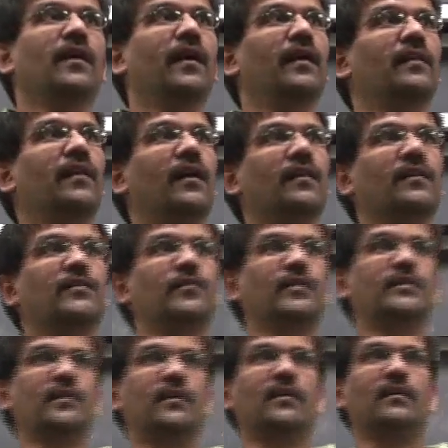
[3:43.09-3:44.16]
and others
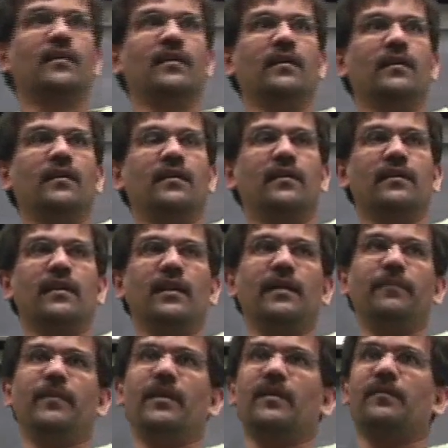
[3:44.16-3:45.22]
which are
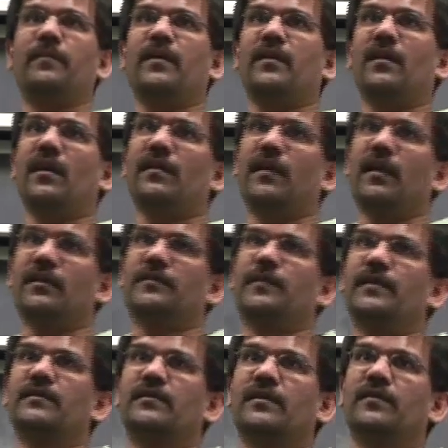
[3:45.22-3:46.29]
really big but not that
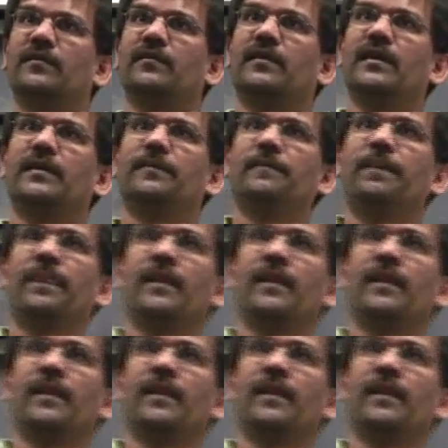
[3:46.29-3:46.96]
expensive, right?